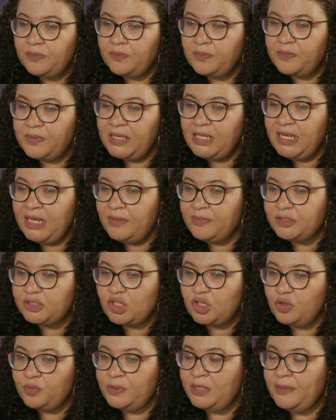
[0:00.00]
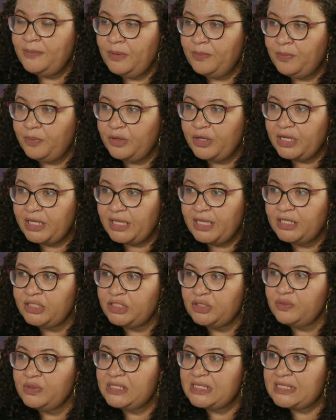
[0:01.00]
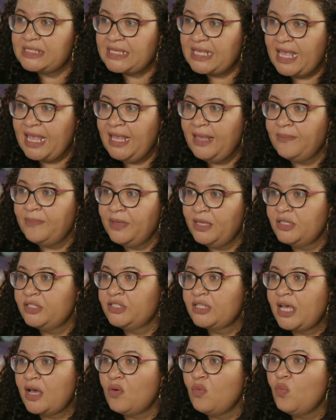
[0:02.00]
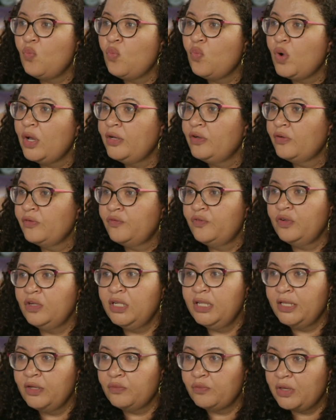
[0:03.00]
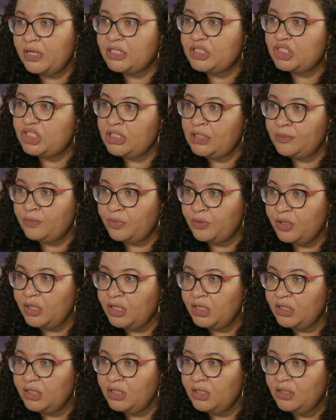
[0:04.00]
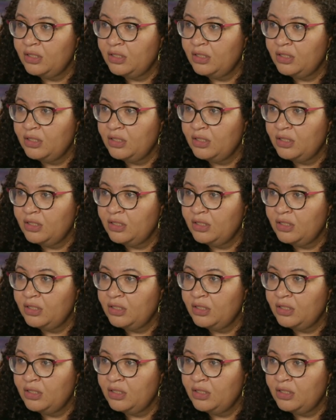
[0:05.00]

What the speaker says: being able to open up a book and to escape into that wonderful, enriching book